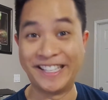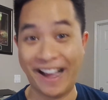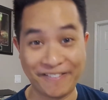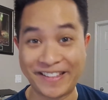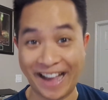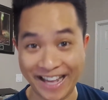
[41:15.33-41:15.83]

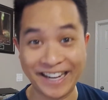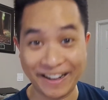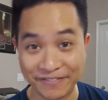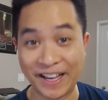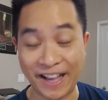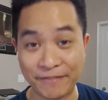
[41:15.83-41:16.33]
I've got it
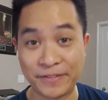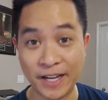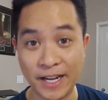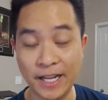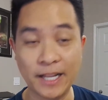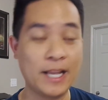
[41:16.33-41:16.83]
I've, I've
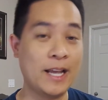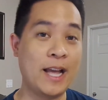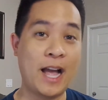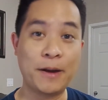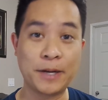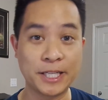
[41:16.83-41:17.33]
done it
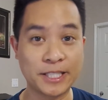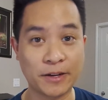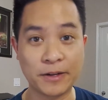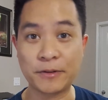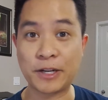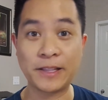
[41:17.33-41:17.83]
i'm going to
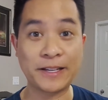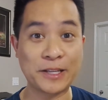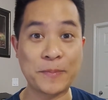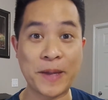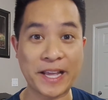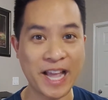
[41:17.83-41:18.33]
start
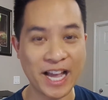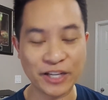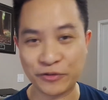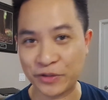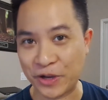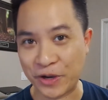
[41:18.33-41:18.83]
collecting that
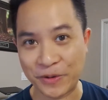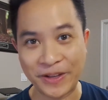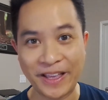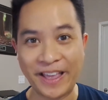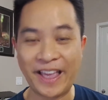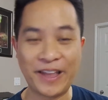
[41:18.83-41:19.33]
cash flow
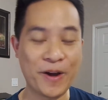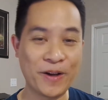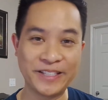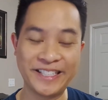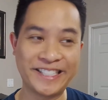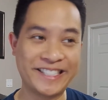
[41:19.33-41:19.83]
and
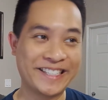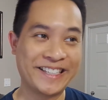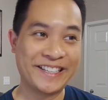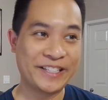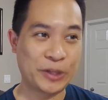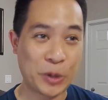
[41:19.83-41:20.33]
all these
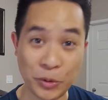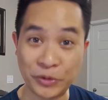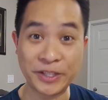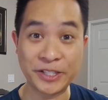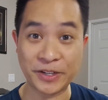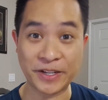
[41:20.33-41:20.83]
cool
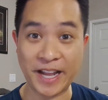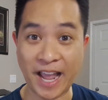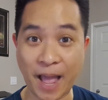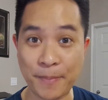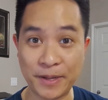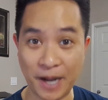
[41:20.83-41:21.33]
things are going to
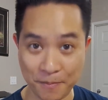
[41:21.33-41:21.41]
happen.